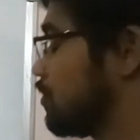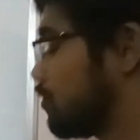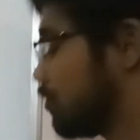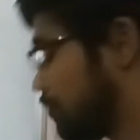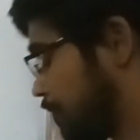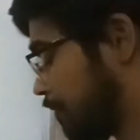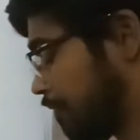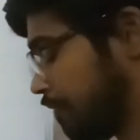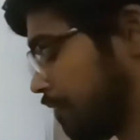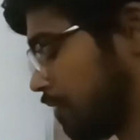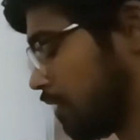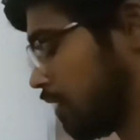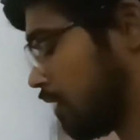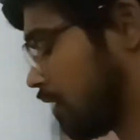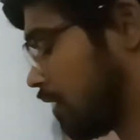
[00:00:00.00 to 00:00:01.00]
So
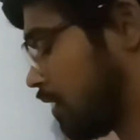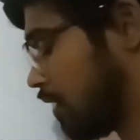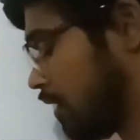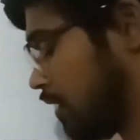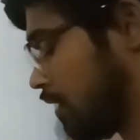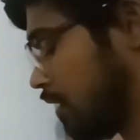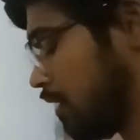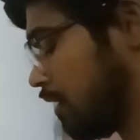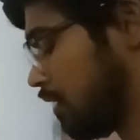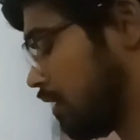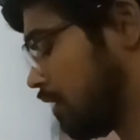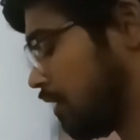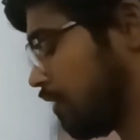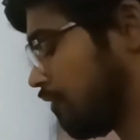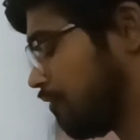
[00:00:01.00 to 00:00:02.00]

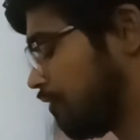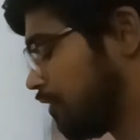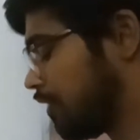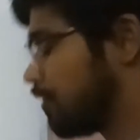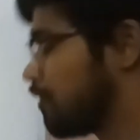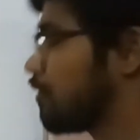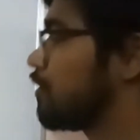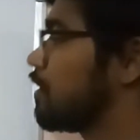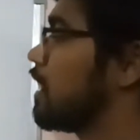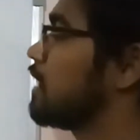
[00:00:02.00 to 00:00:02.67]
if we draw